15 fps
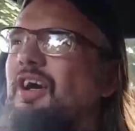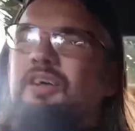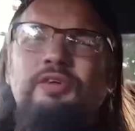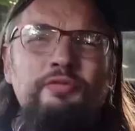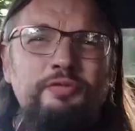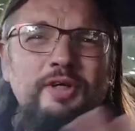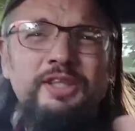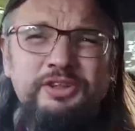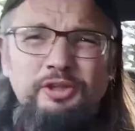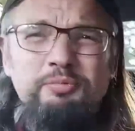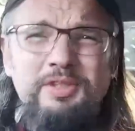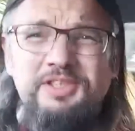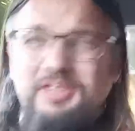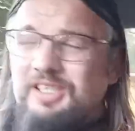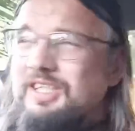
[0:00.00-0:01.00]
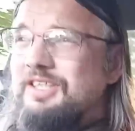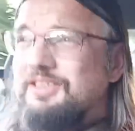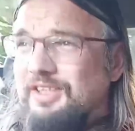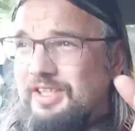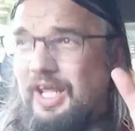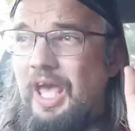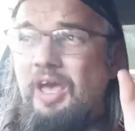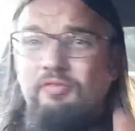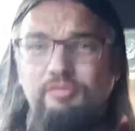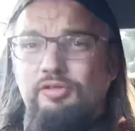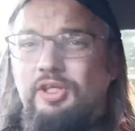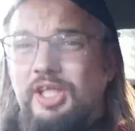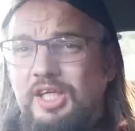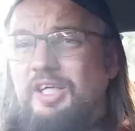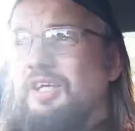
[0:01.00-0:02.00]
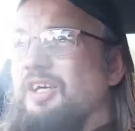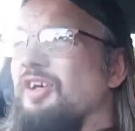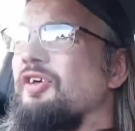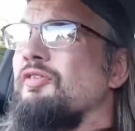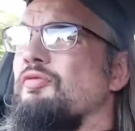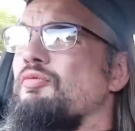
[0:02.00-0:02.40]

I can thrash the Matiz in every gear.